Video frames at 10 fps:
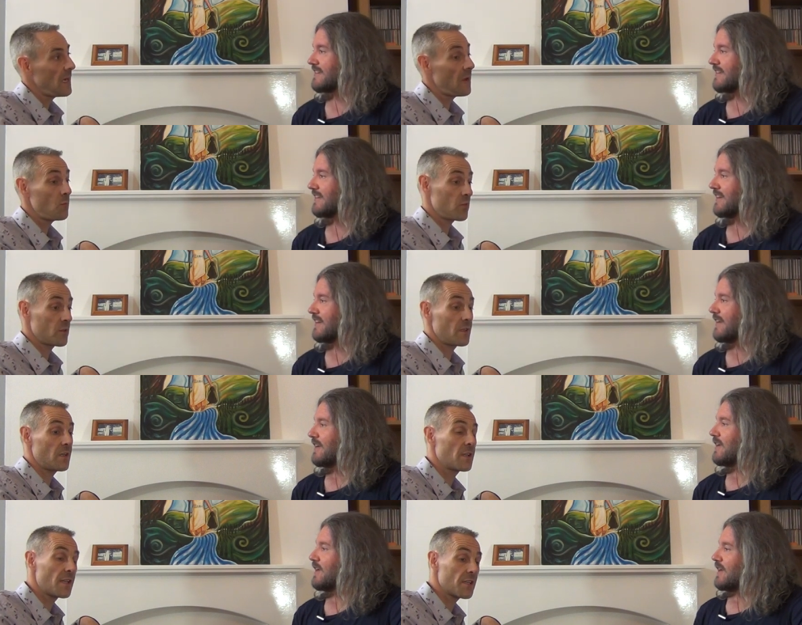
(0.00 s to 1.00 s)
Speaker 1: And would it
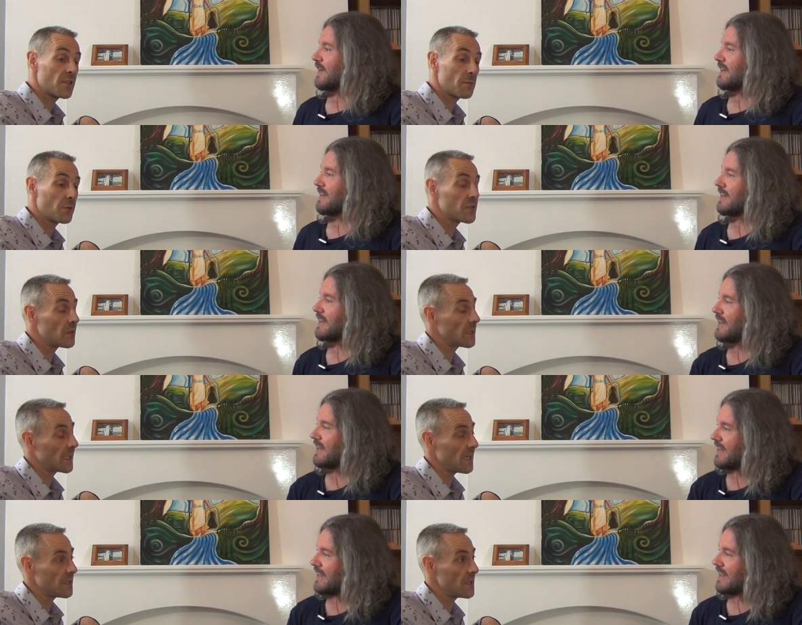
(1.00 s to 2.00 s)
uh, connect to the Platonic
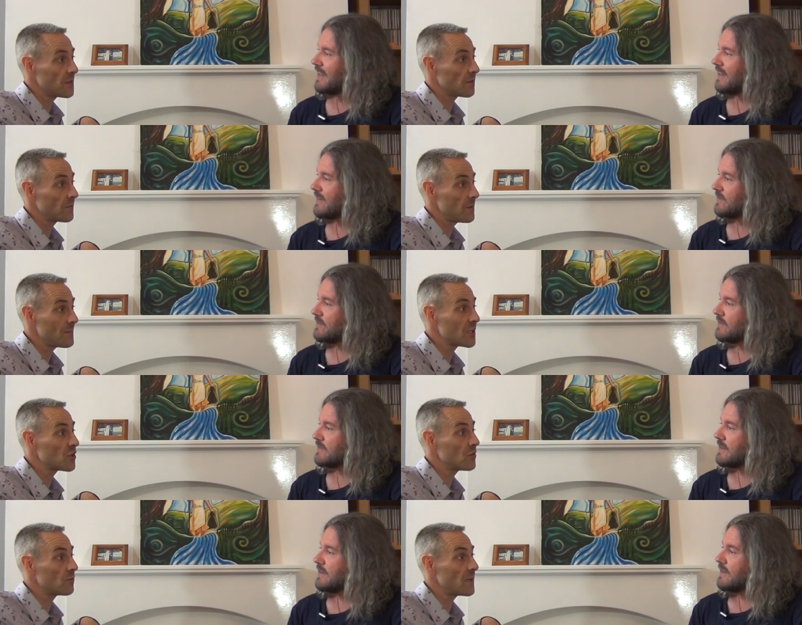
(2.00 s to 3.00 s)
ideas of the
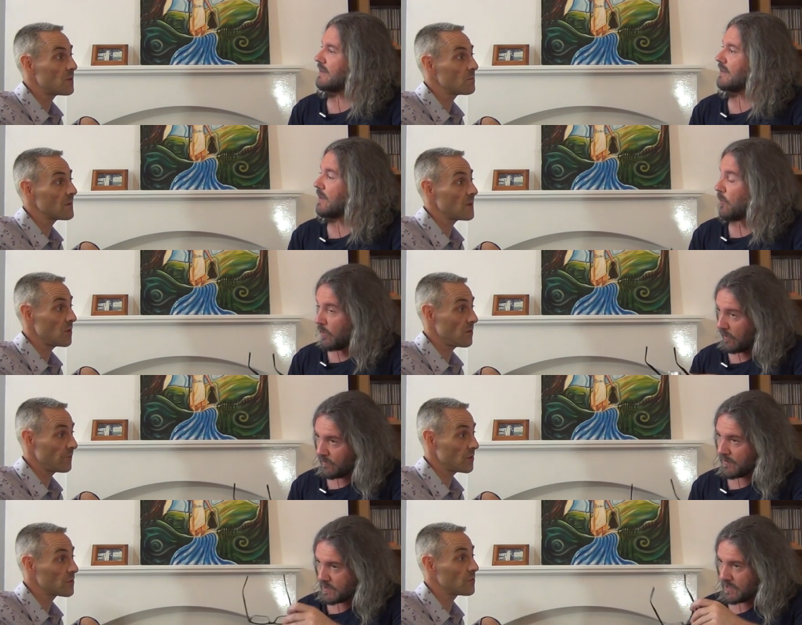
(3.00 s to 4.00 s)
imaginal realm of the well,
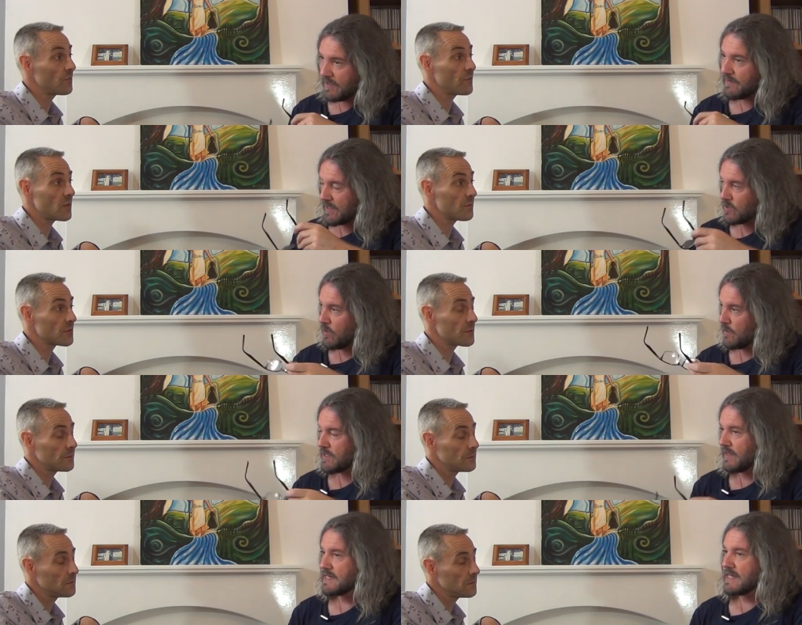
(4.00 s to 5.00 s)
universe? That's what I was
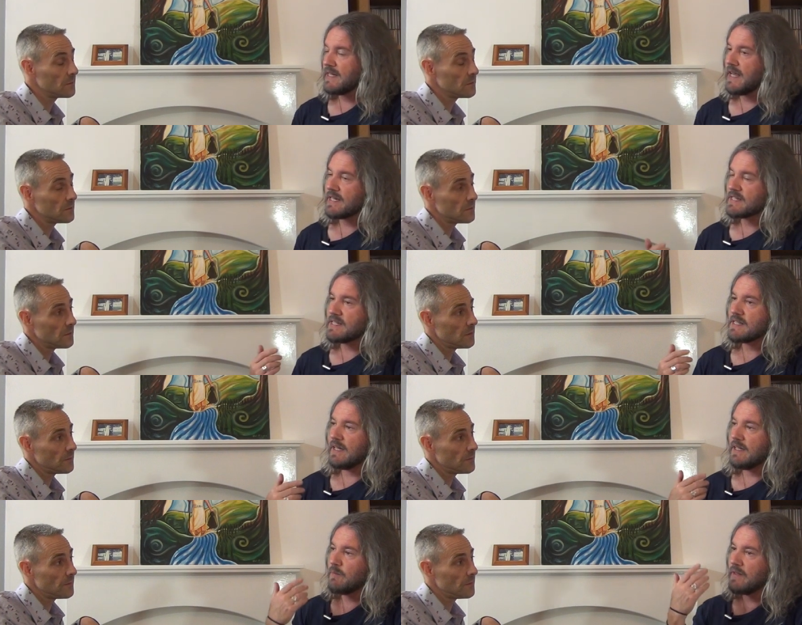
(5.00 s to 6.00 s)
going to say next.
Speaker 2: Is
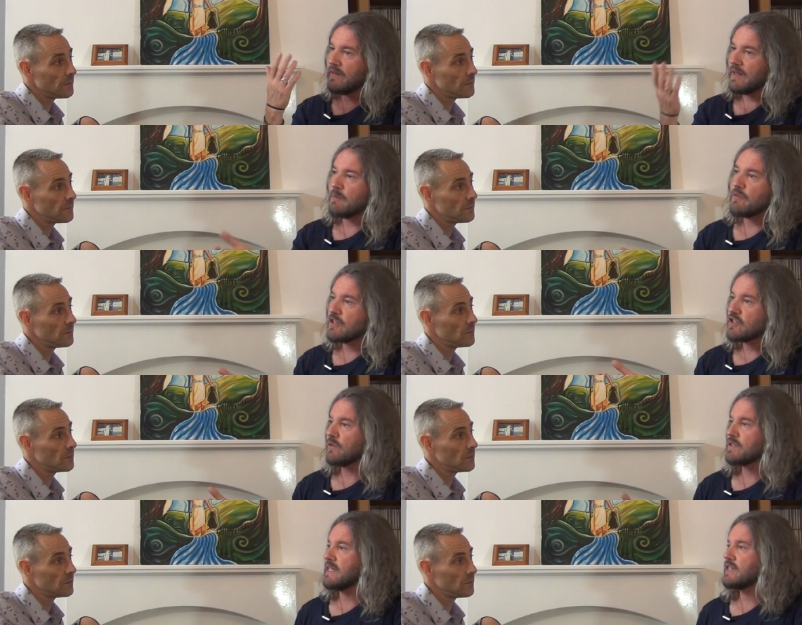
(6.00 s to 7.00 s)
that within the
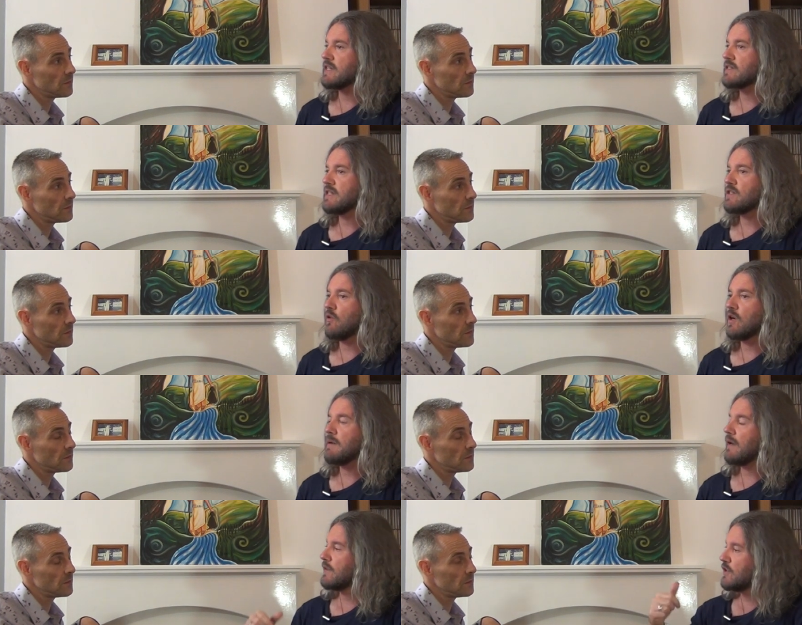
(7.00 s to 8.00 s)
Aboriginal teachings, they talk
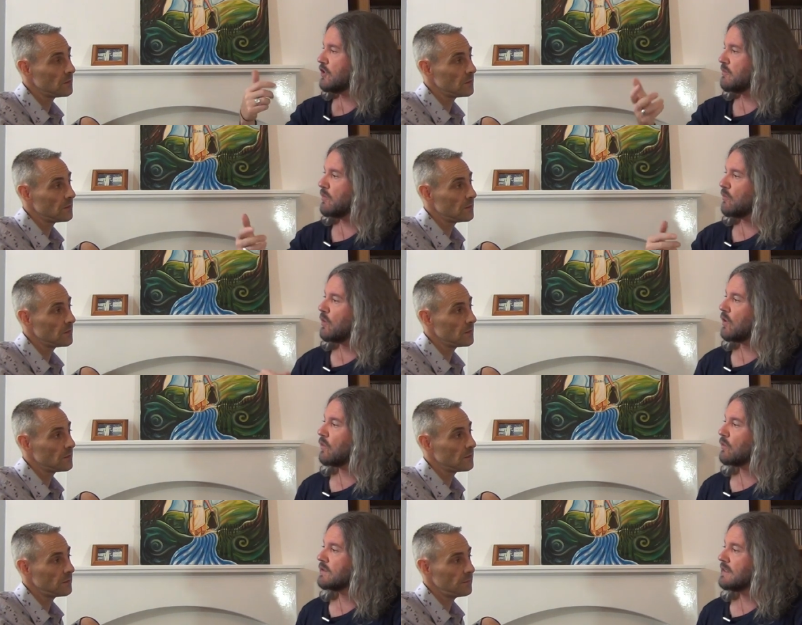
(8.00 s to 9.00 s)
about the human
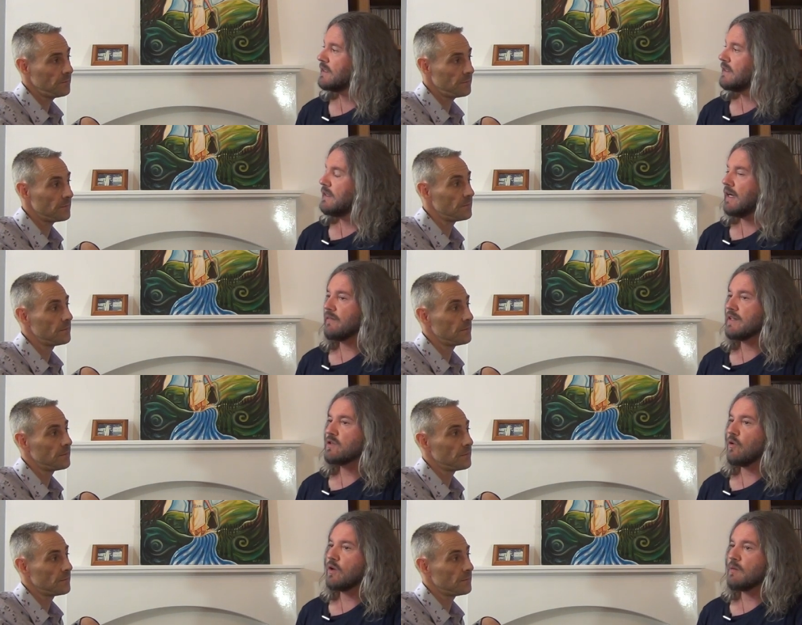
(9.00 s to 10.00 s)
world mm. and they
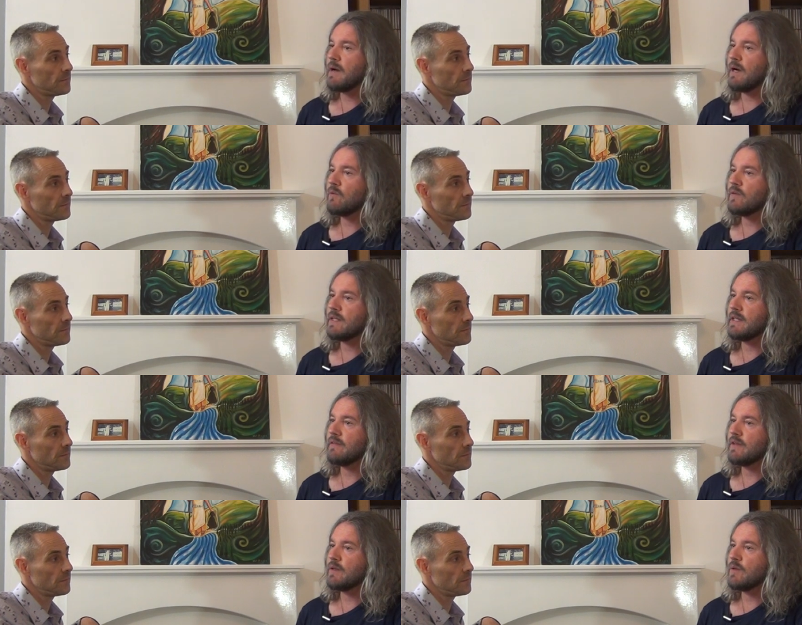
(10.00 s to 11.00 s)
talk about
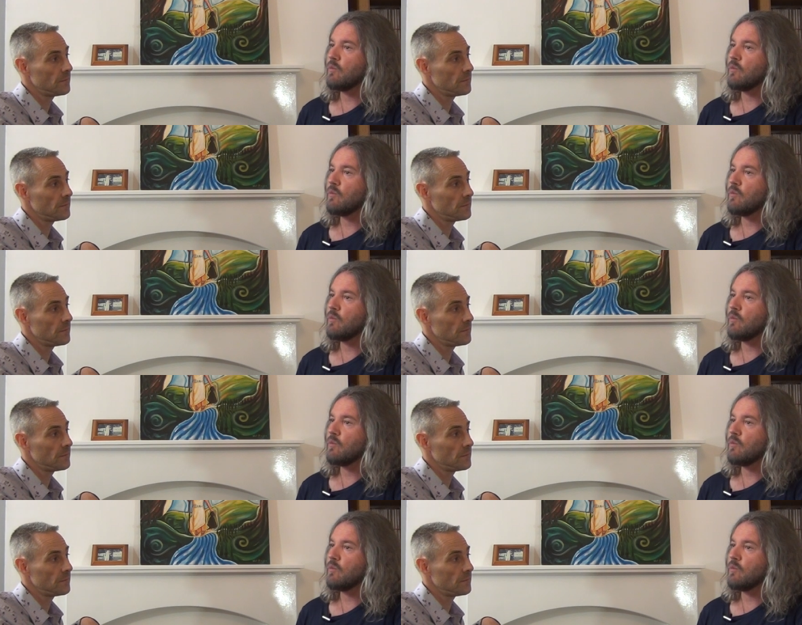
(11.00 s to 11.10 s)
the the, the